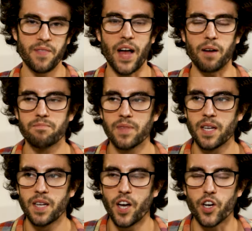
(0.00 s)
Now,
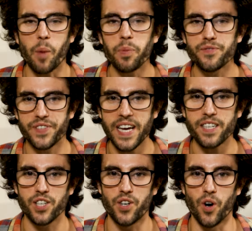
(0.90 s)
a couple of
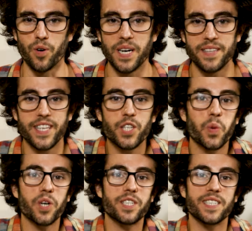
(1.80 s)
years ago, this
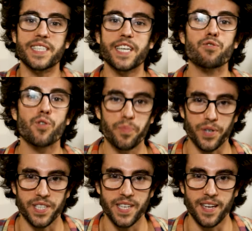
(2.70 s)
was
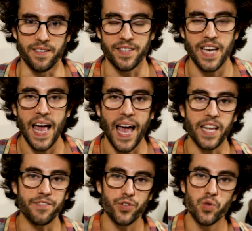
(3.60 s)
0%. And
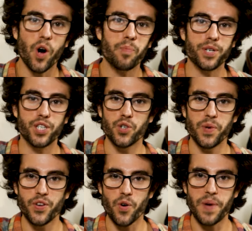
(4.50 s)
if you are
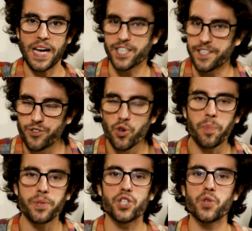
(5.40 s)
pursuing your passion, if you are
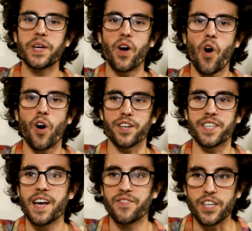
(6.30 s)
pursuing art,
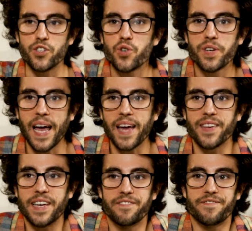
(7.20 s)
then you
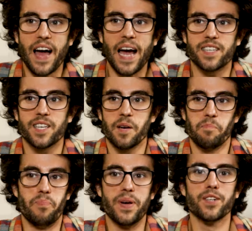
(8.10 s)
can, in fact,
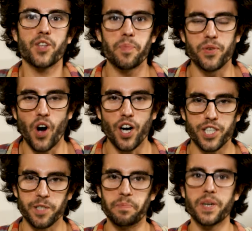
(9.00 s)
build up an
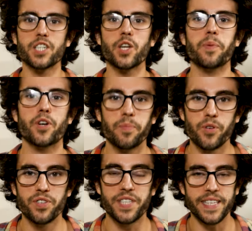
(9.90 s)
audience, build up a
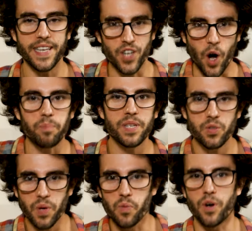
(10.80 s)
community that
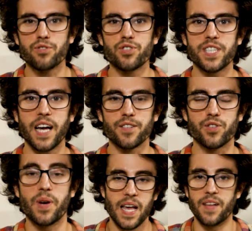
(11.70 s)
companies will want to sell
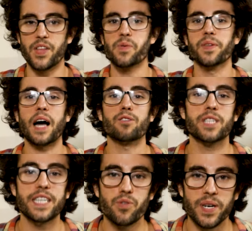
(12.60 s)
to. And they will now
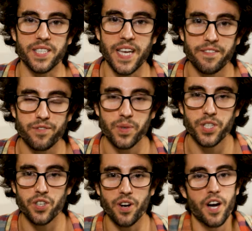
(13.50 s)
see you as an
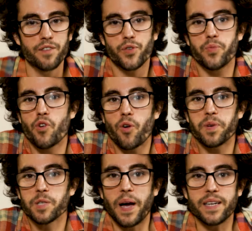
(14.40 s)
influencer from your
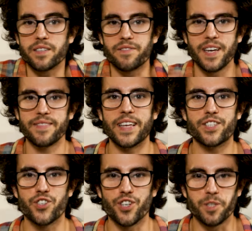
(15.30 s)
perspective than
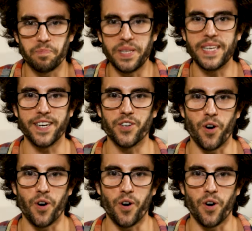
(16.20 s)
just being an